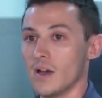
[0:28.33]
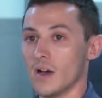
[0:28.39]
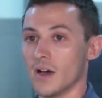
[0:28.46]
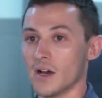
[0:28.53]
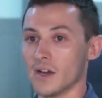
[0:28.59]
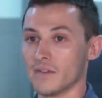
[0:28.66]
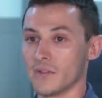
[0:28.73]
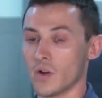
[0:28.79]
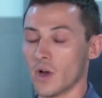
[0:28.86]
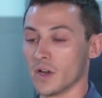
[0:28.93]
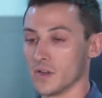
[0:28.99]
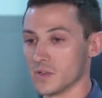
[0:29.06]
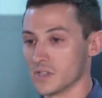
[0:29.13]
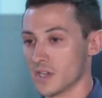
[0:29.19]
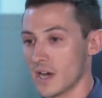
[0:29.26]
If you're
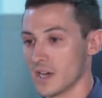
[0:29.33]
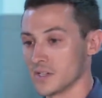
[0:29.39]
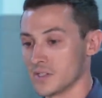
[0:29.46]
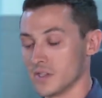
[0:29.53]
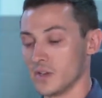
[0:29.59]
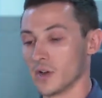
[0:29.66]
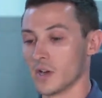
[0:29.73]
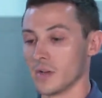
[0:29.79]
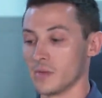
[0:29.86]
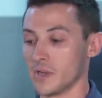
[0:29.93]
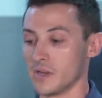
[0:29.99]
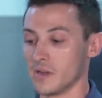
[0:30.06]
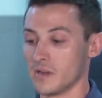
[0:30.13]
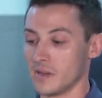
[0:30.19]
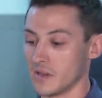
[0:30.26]
undersized, you're going
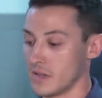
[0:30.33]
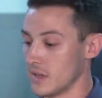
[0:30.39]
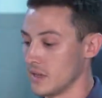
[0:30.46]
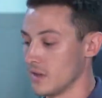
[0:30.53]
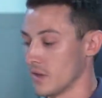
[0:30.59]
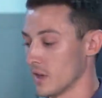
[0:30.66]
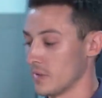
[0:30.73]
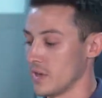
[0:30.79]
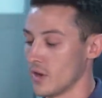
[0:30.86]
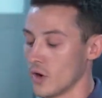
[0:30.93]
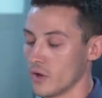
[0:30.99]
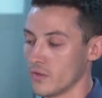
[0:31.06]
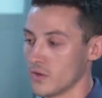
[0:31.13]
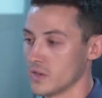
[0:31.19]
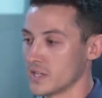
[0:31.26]
to be
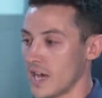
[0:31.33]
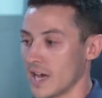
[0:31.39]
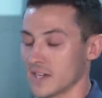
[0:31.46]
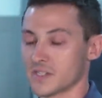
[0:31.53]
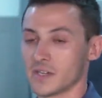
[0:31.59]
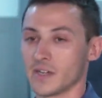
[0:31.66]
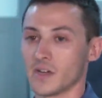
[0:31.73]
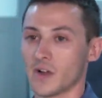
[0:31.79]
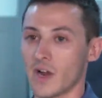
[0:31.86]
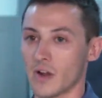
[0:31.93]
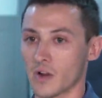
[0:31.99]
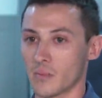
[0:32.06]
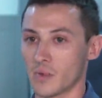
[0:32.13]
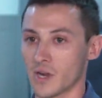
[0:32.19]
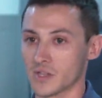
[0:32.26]
overtasking your
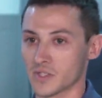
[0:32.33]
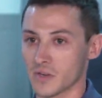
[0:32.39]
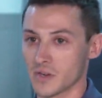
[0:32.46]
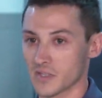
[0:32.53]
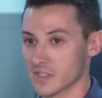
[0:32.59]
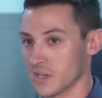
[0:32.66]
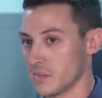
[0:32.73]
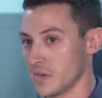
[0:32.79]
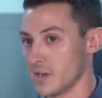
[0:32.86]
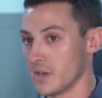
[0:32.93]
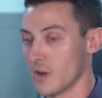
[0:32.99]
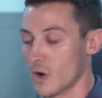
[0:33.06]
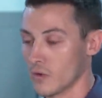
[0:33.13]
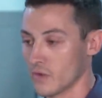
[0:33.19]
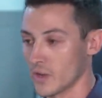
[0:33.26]
air compressor, and it's going to
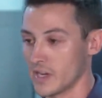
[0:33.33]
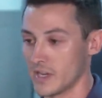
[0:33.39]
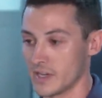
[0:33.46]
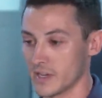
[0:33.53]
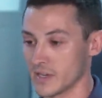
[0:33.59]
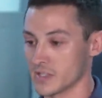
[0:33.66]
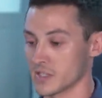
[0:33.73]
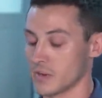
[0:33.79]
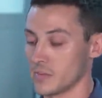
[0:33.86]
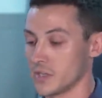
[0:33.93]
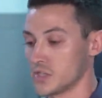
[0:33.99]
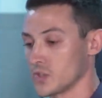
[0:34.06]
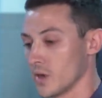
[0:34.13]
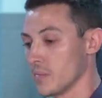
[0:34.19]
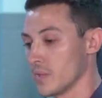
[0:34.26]
be overheating, it's going
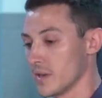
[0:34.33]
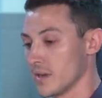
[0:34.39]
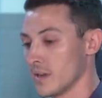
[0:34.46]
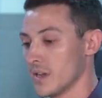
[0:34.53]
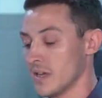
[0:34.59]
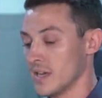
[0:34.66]
to be tripping.